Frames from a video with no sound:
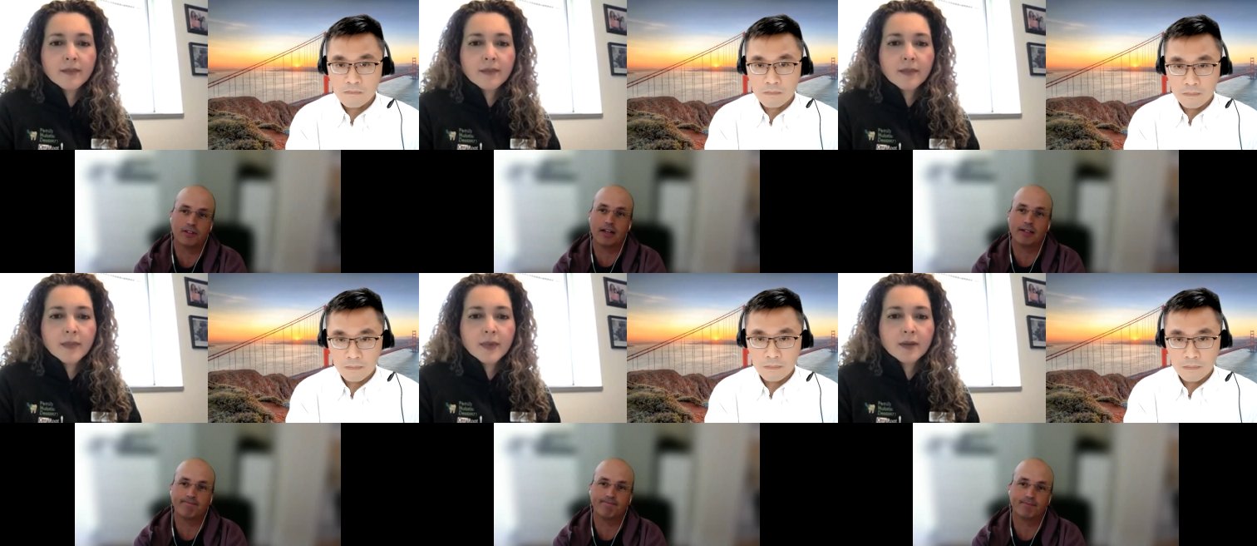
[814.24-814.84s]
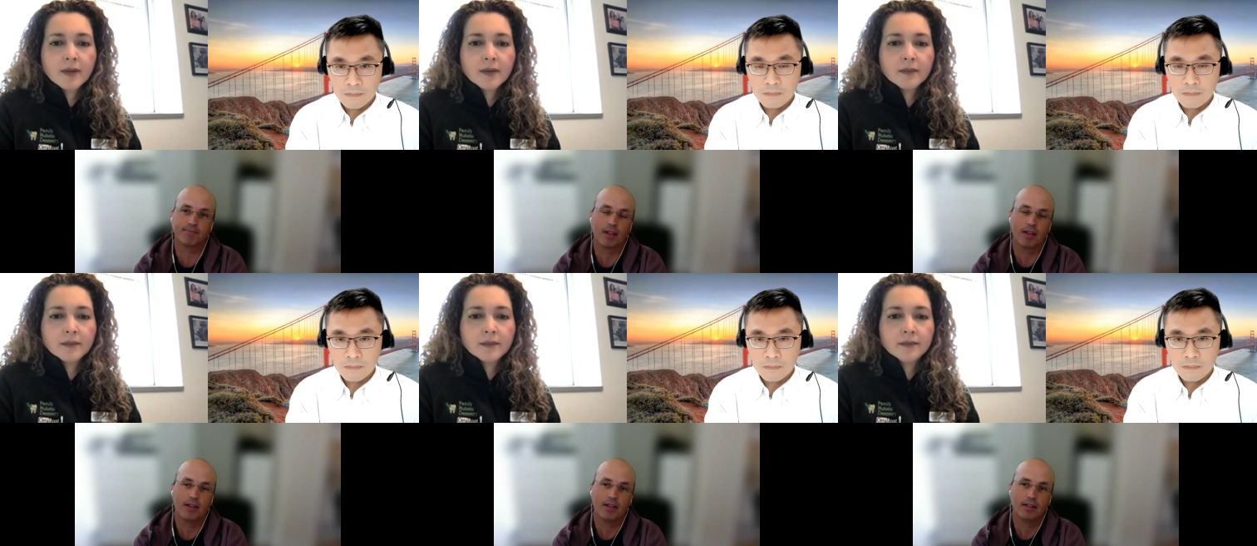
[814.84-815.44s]
Speaker 1: um,
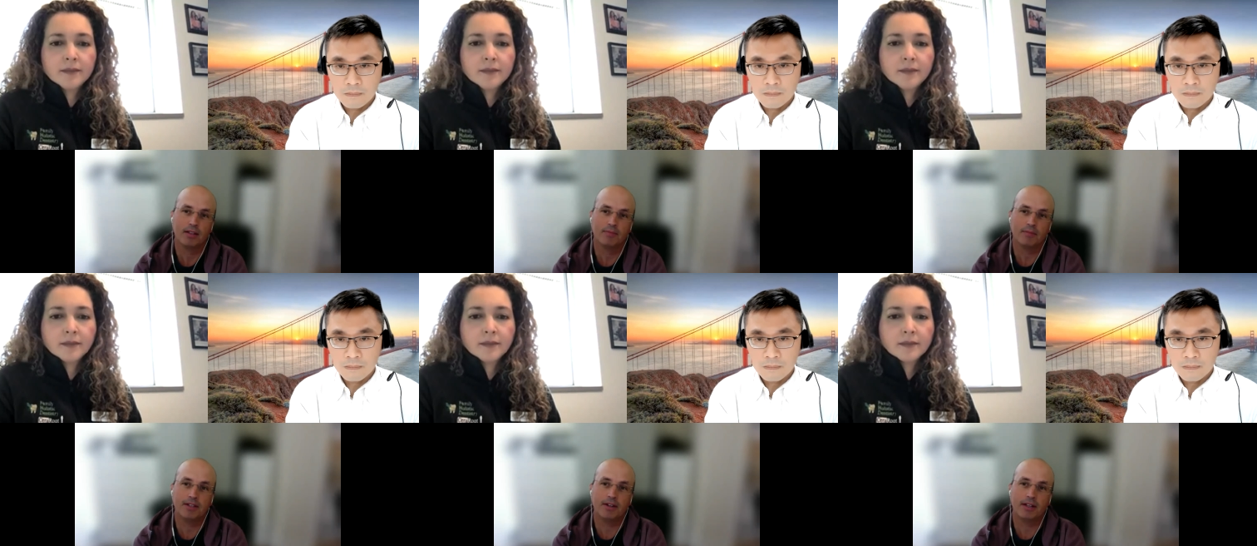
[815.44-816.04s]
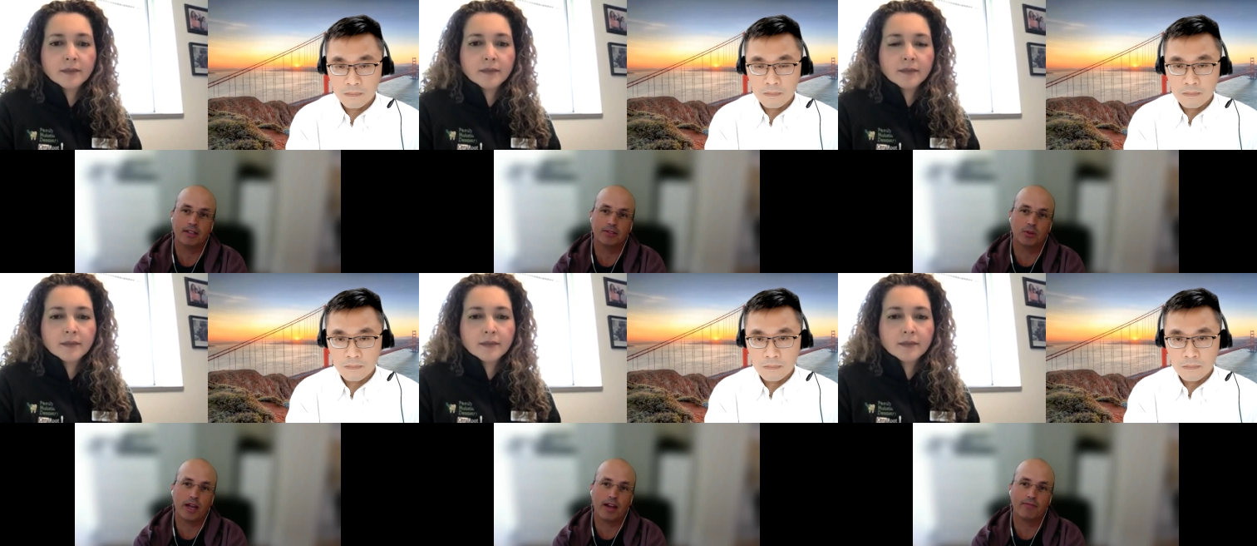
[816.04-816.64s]
materials to
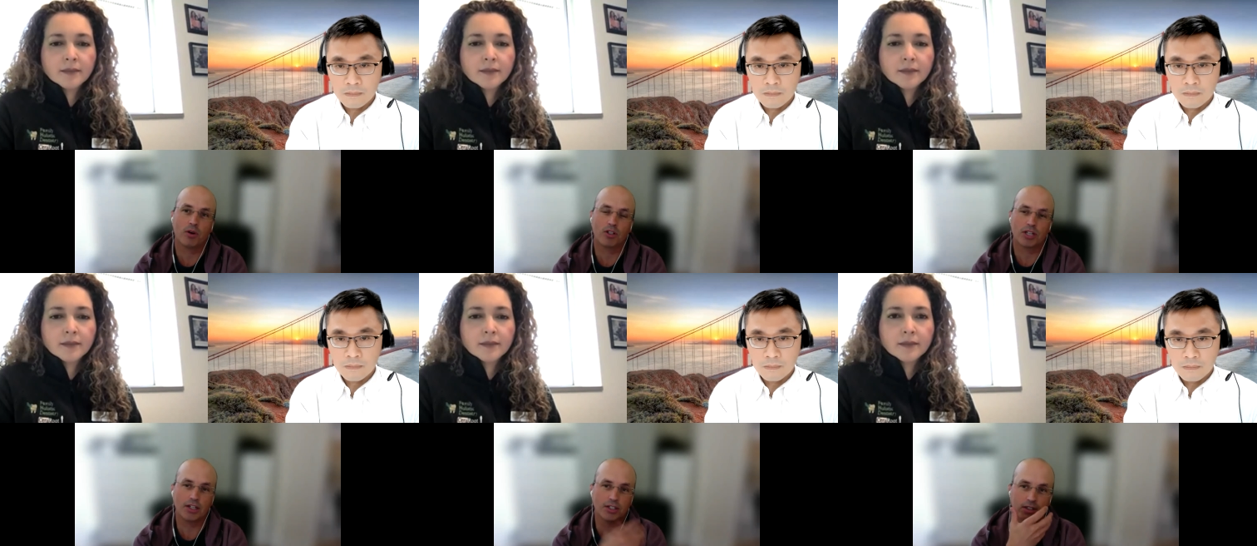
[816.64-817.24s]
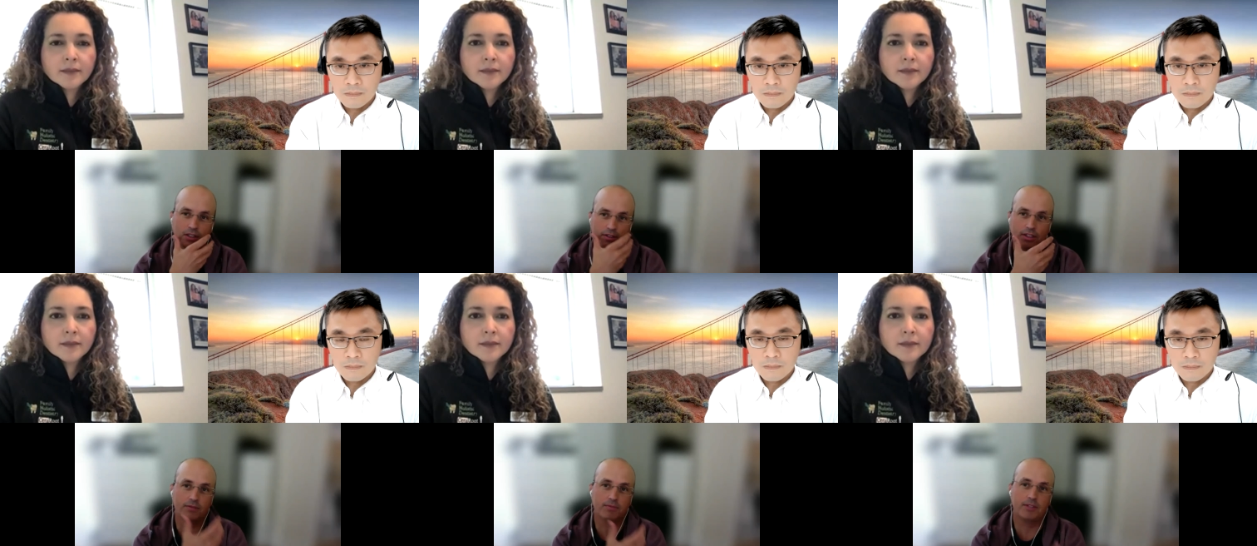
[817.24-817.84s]
have more suction on
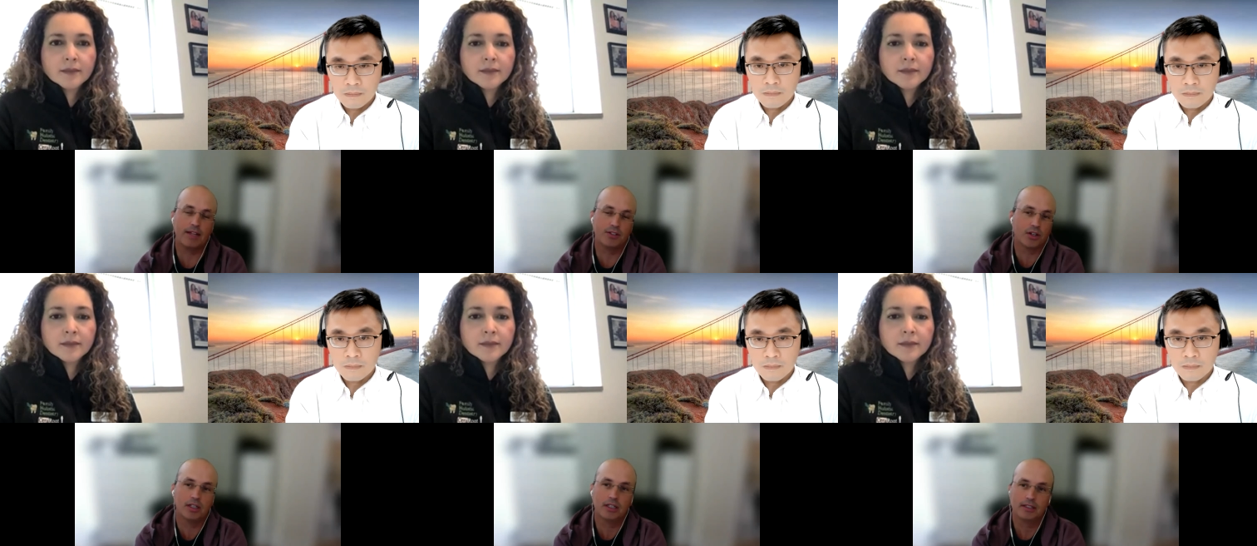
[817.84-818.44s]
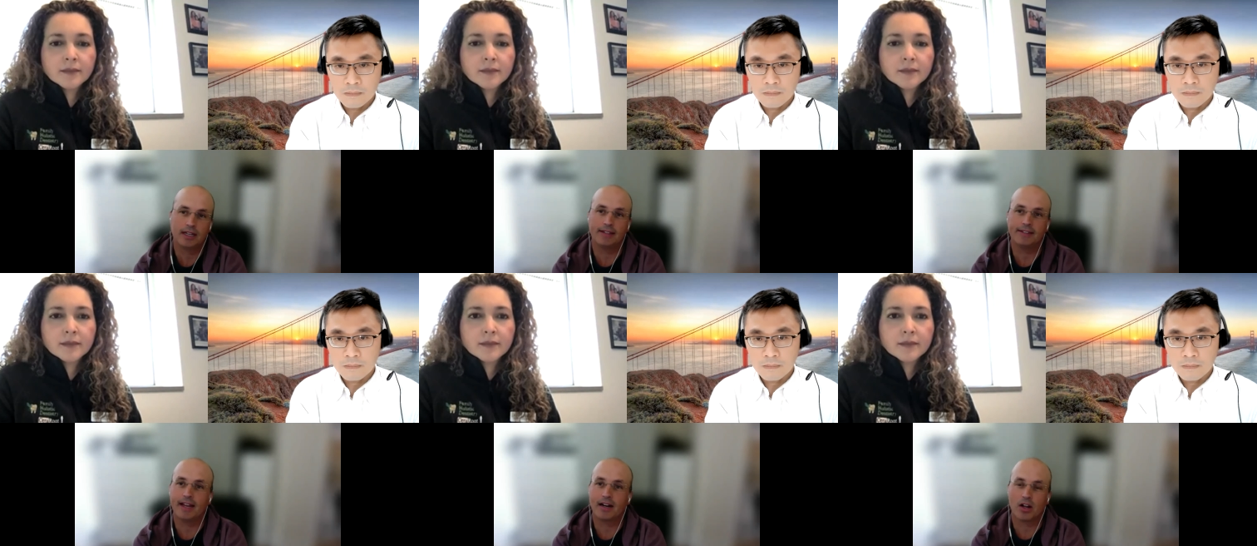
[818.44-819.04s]
the denture, and
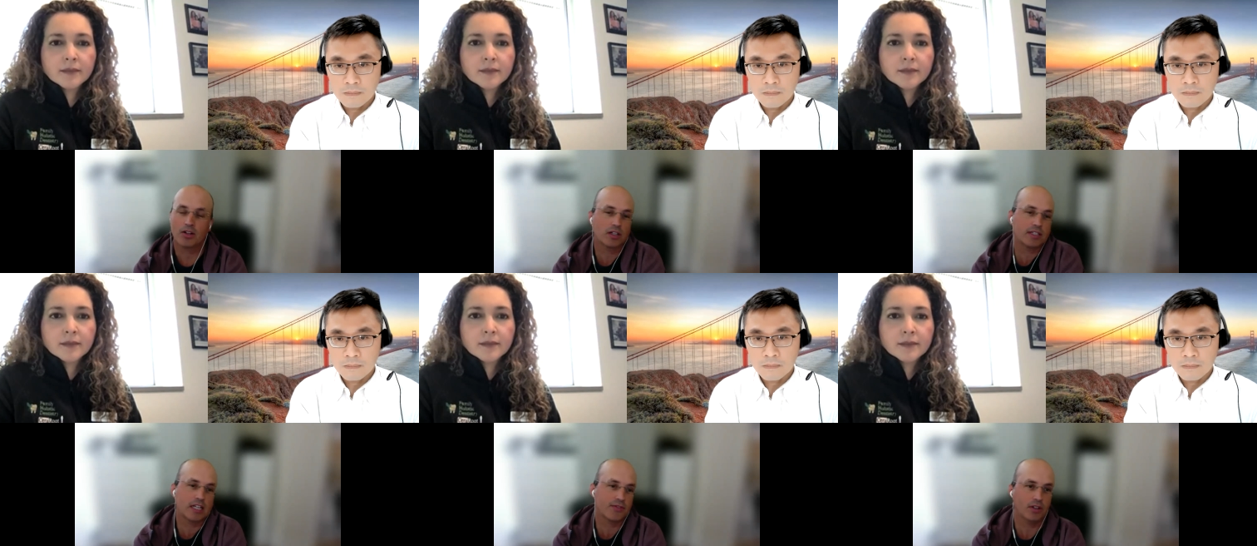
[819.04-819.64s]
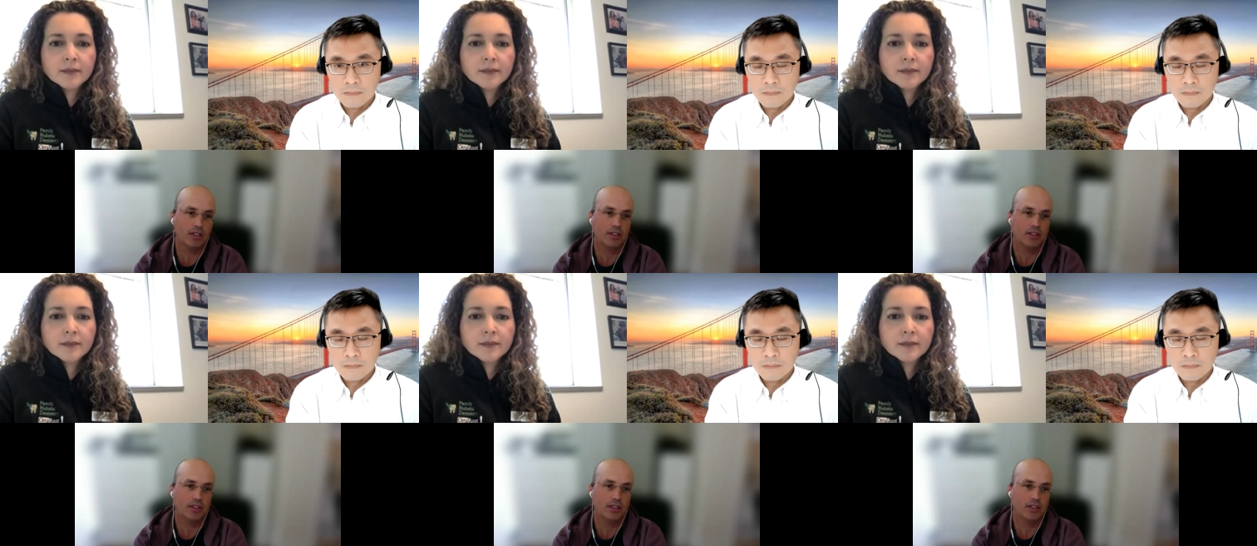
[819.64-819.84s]
they are not successful.